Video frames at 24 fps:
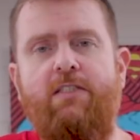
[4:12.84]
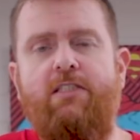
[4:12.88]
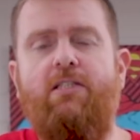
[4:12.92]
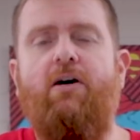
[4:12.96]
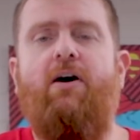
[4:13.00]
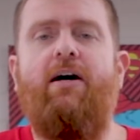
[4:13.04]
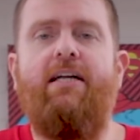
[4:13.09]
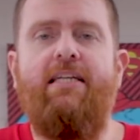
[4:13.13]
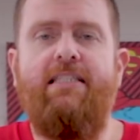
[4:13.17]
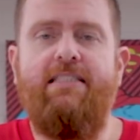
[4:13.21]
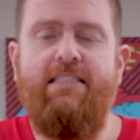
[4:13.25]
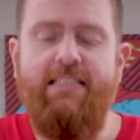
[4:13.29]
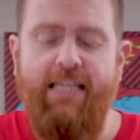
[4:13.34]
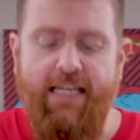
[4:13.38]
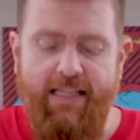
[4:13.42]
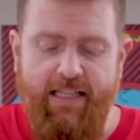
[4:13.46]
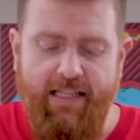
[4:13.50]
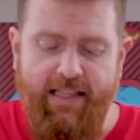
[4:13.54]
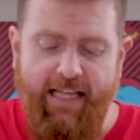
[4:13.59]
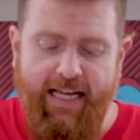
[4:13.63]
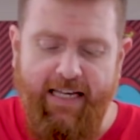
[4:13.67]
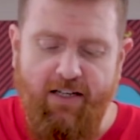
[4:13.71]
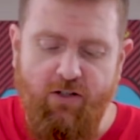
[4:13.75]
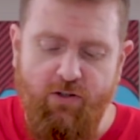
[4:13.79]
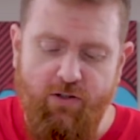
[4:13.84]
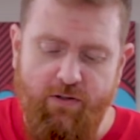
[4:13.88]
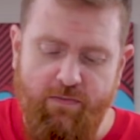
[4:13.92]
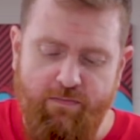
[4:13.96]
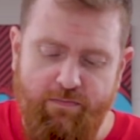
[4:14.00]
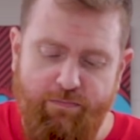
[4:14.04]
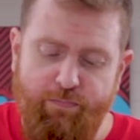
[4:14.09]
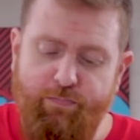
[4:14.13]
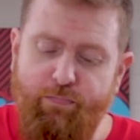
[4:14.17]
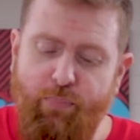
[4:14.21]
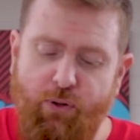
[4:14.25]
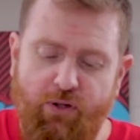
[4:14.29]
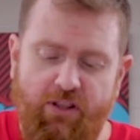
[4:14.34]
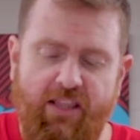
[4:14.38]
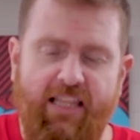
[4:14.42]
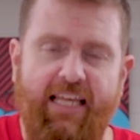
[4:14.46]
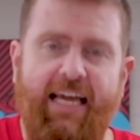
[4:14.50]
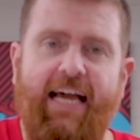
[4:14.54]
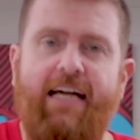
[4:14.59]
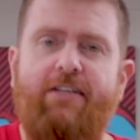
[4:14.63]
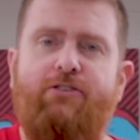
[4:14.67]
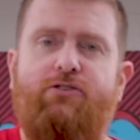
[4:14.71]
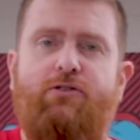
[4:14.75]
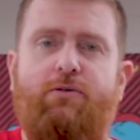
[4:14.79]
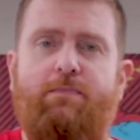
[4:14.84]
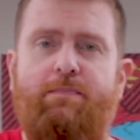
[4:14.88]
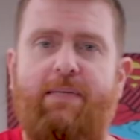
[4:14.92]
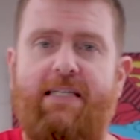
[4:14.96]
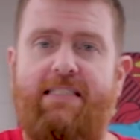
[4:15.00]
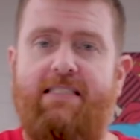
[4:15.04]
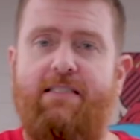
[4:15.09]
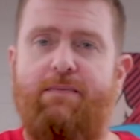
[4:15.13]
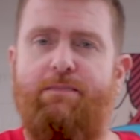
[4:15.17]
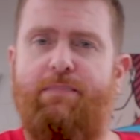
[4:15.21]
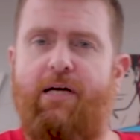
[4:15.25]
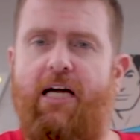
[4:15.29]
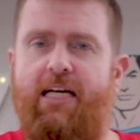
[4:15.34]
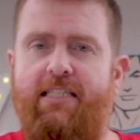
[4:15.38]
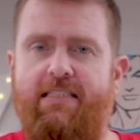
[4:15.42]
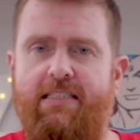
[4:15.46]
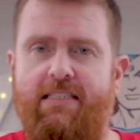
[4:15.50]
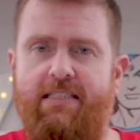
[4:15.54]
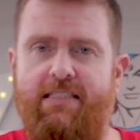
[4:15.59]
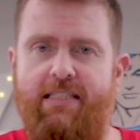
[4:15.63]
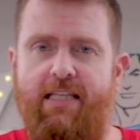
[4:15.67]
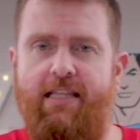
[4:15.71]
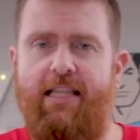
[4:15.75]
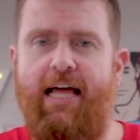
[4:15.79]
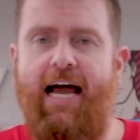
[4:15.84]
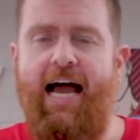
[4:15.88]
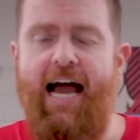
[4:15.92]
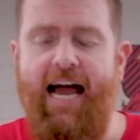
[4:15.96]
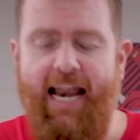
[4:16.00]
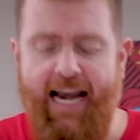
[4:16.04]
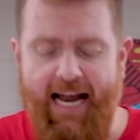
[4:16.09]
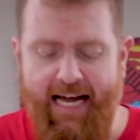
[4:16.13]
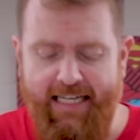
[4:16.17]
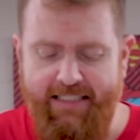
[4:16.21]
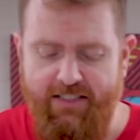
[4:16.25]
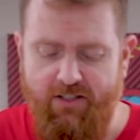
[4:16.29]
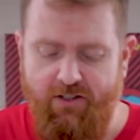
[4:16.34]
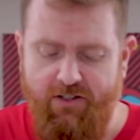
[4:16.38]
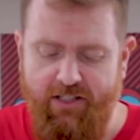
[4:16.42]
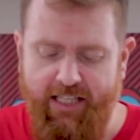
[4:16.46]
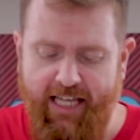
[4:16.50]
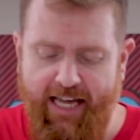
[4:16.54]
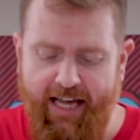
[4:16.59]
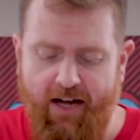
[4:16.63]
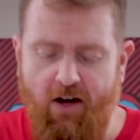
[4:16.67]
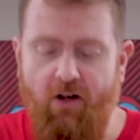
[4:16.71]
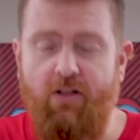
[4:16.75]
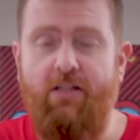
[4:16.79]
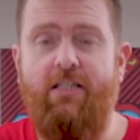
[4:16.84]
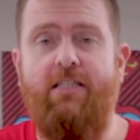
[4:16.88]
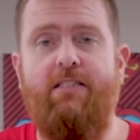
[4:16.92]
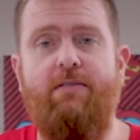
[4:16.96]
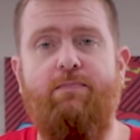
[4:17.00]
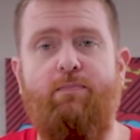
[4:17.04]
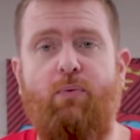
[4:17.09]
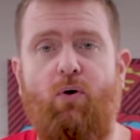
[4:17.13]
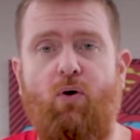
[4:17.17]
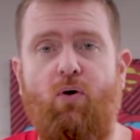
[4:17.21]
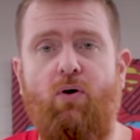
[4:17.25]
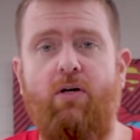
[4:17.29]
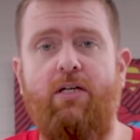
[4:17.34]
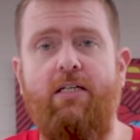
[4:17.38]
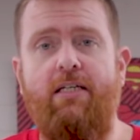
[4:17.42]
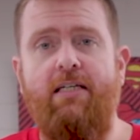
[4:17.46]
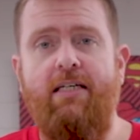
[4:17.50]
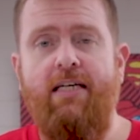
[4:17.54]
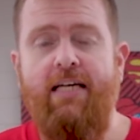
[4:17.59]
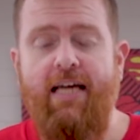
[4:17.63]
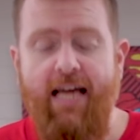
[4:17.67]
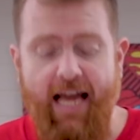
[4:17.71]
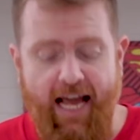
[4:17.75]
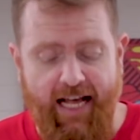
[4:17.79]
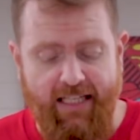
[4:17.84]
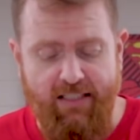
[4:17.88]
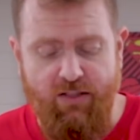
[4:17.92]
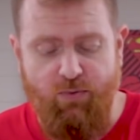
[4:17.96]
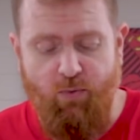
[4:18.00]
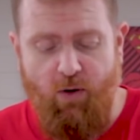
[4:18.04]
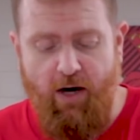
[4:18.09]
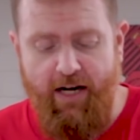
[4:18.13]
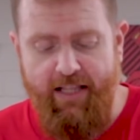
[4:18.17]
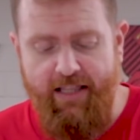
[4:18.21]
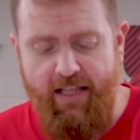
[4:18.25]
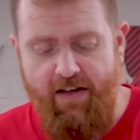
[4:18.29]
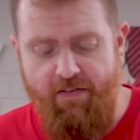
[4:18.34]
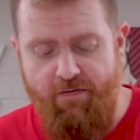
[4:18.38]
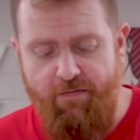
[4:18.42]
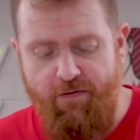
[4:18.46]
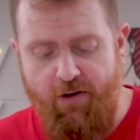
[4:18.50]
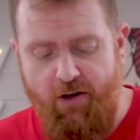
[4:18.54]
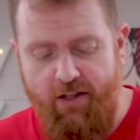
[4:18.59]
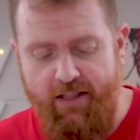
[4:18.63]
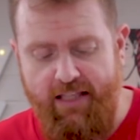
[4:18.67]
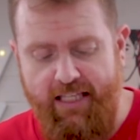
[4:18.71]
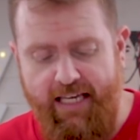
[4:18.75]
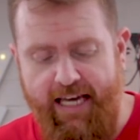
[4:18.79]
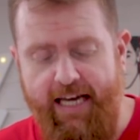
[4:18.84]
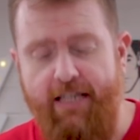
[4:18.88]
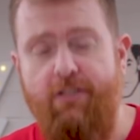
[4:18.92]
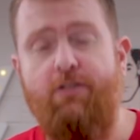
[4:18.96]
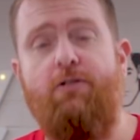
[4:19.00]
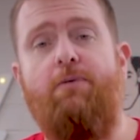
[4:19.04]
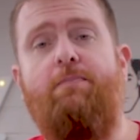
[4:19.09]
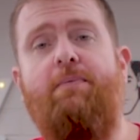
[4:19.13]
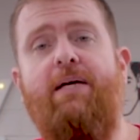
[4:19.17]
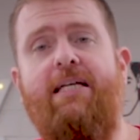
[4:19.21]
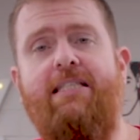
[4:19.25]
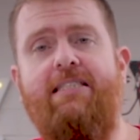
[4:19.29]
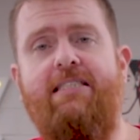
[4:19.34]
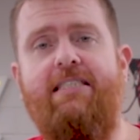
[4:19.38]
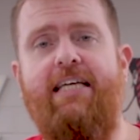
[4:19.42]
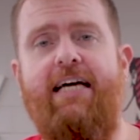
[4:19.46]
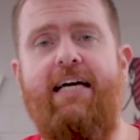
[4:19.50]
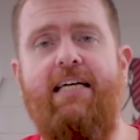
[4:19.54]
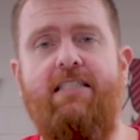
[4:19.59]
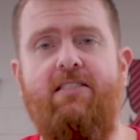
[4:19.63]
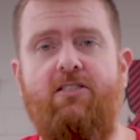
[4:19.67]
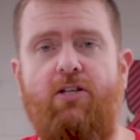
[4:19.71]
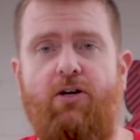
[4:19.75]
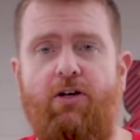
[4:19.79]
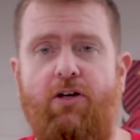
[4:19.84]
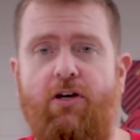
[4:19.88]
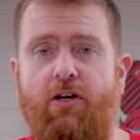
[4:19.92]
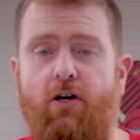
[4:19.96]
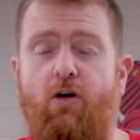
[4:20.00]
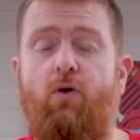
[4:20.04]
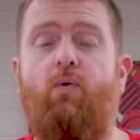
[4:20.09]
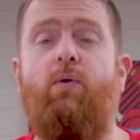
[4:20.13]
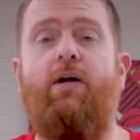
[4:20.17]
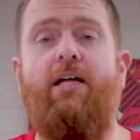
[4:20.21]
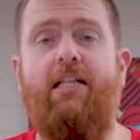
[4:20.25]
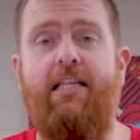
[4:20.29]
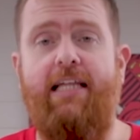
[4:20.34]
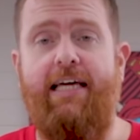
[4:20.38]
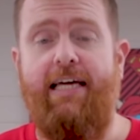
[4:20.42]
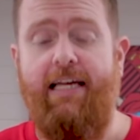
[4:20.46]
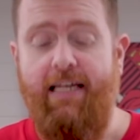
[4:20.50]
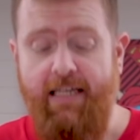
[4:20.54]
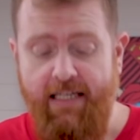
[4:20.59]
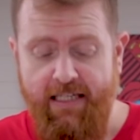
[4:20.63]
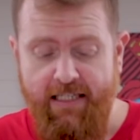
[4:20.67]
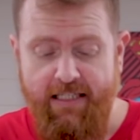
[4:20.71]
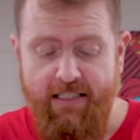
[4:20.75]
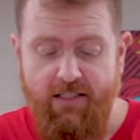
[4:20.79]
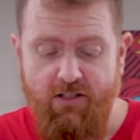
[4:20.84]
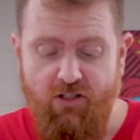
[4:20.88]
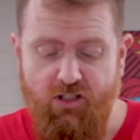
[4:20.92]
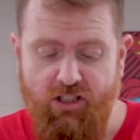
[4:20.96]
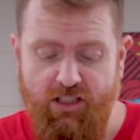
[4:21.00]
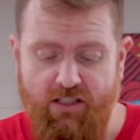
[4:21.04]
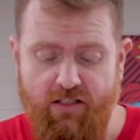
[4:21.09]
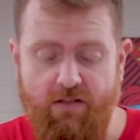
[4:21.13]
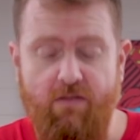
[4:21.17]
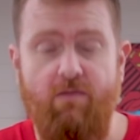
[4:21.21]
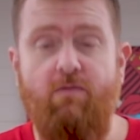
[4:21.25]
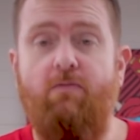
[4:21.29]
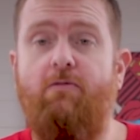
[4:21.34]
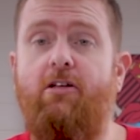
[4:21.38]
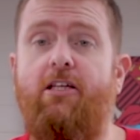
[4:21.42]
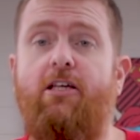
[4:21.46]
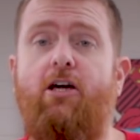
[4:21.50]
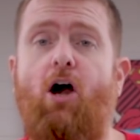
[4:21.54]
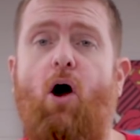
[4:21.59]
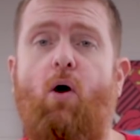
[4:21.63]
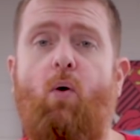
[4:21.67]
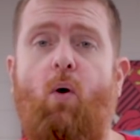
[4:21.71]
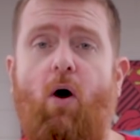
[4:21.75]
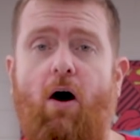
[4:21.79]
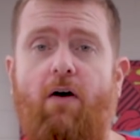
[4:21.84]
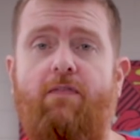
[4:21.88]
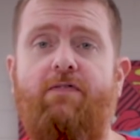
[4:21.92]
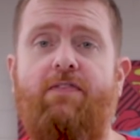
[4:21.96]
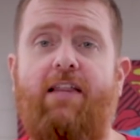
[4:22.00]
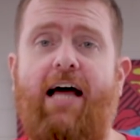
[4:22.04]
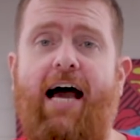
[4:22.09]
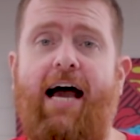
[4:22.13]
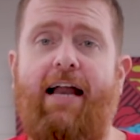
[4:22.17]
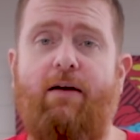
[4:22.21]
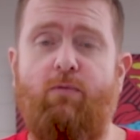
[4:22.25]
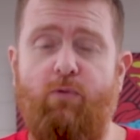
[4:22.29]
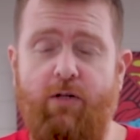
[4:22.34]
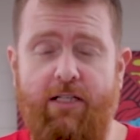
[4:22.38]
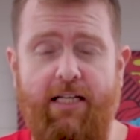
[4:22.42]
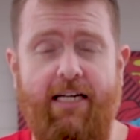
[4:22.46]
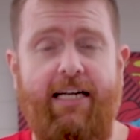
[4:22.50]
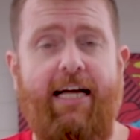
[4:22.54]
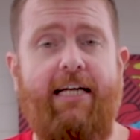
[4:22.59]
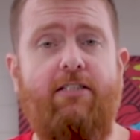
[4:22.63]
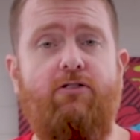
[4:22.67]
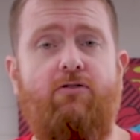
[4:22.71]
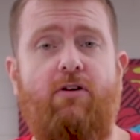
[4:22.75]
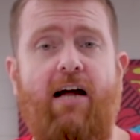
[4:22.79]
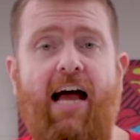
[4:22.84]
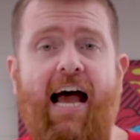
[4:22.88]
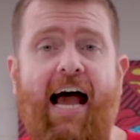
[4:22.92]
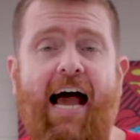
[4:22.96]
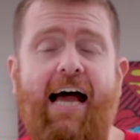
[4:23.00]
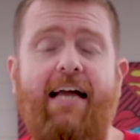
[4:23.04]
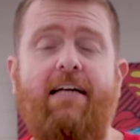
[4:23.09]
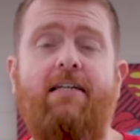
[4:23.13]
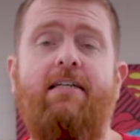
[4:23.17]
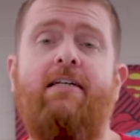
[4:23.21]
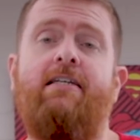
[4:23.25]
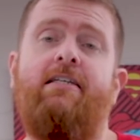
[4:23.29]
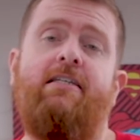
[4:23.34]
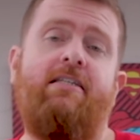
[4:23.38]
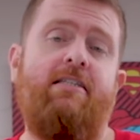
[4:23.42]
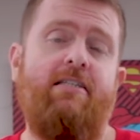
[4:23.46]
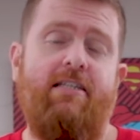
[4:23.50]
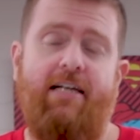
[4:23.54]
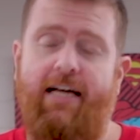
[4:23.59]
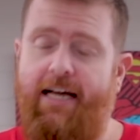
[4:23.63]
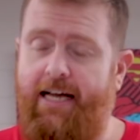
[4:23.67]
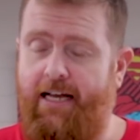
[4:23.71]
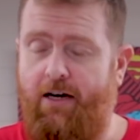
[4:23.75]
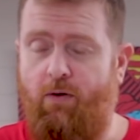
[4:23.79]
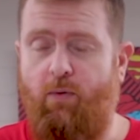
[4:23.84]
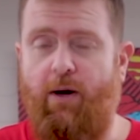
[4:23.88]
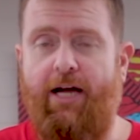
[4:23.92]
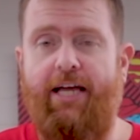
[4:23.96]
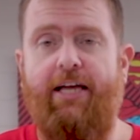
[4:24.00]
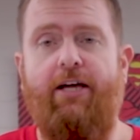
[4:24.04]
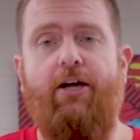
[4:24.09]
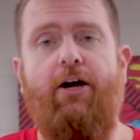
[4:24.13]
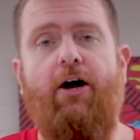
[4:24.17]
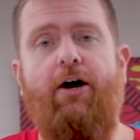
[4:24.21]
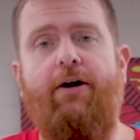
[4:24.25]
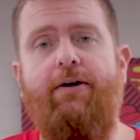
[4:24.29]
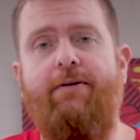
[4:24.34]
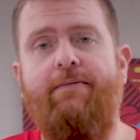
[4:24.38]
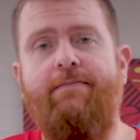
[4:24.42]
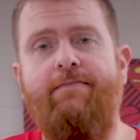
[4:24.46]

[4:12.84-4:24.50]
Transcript: So I understand that they couldn't put the extra bits and pieces that the hat has on there on this board, hence why they've got the extra pins there, so you can quickly just go off that with an extra hat and away you go.